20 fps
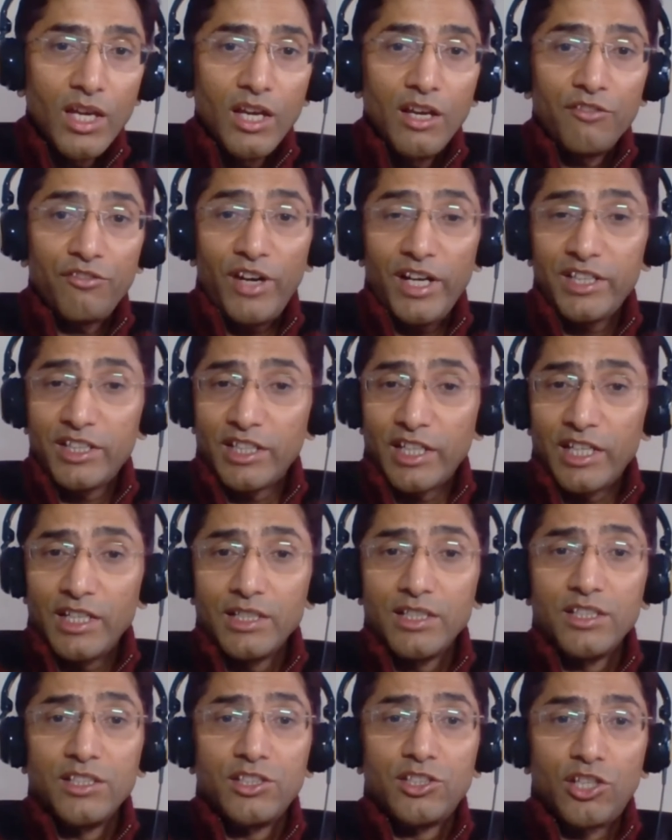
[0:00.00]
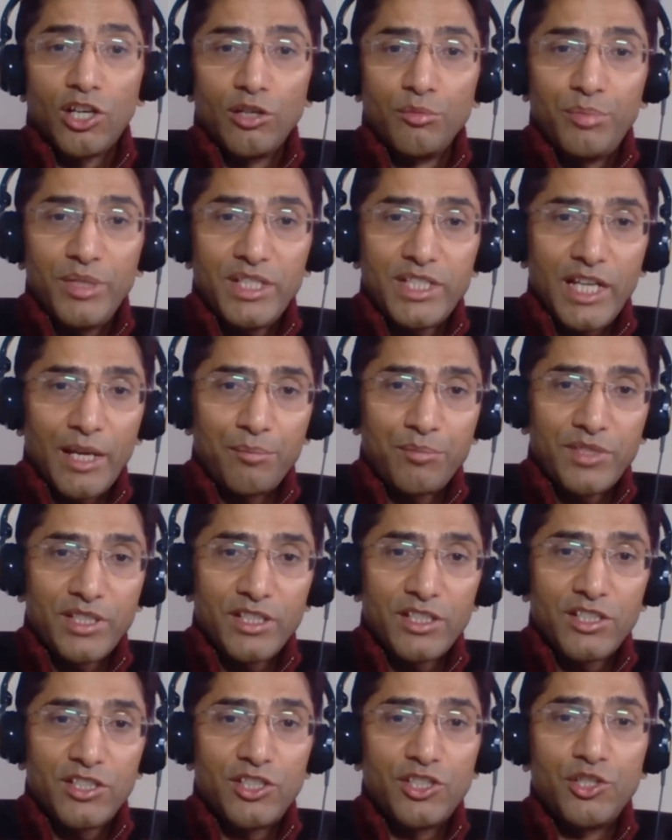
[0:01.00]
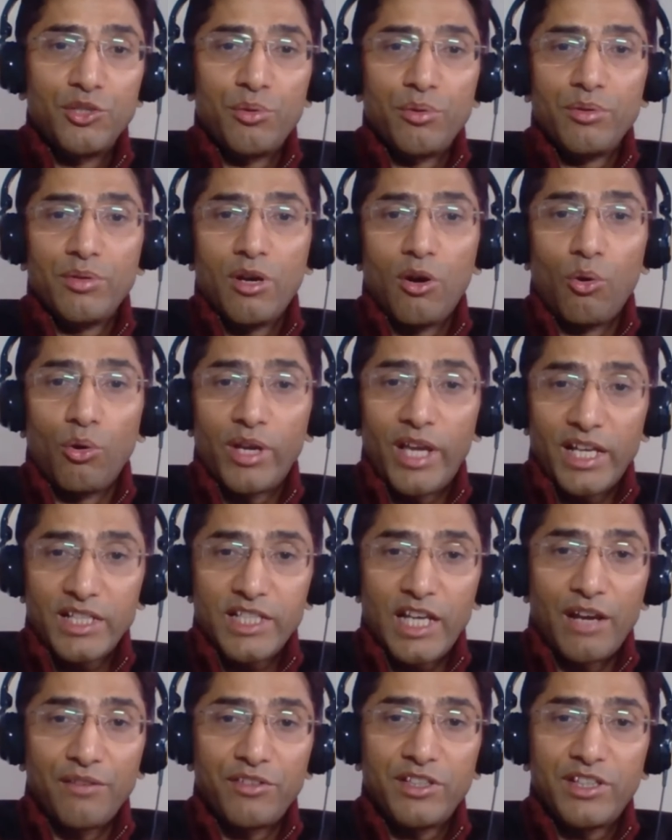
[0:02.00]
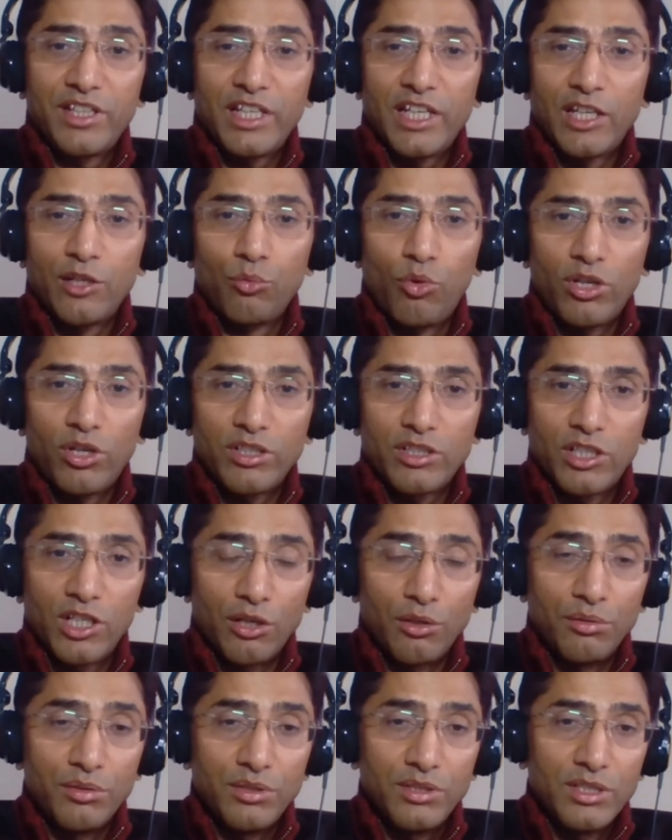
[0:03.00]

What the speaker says: Finally, don't be tempted to do or get everything in one go.